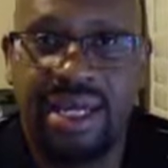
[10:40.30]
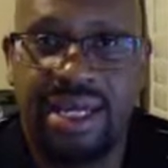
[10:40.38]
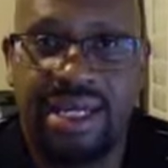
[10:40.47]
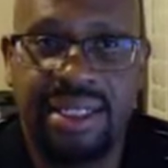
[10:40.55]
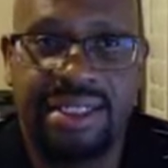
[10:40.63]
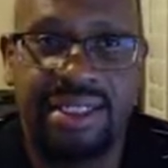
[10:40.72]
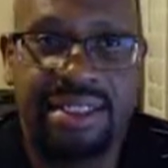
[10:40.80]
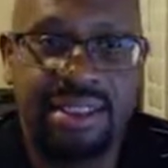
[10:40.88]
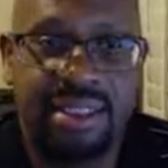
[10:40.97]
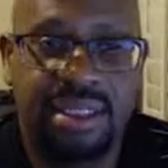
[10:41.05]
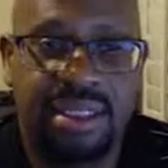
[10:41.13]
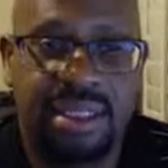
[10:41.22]
a
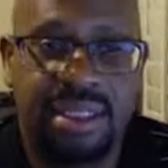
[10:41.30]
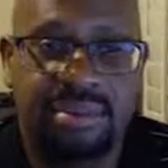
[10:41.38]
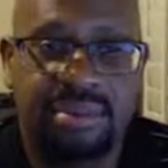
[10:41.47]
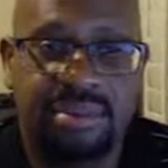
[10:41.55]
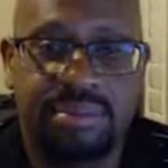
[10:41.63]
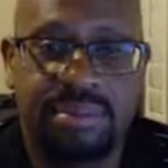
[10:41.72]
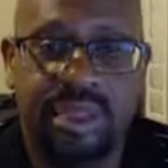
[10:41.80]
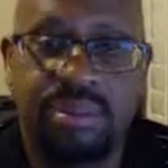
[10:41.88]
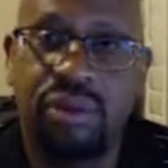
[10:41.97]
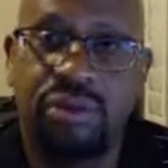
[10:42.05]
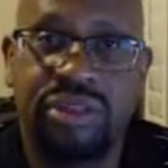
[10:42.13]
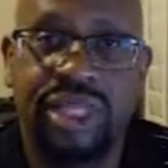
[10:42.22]

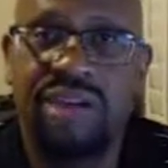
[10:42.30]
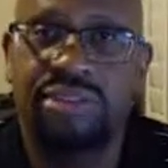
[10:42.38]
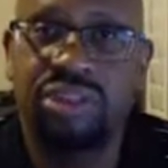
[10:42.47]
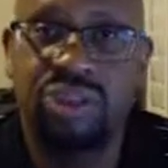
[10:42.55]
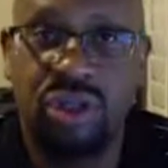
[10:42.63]
moving average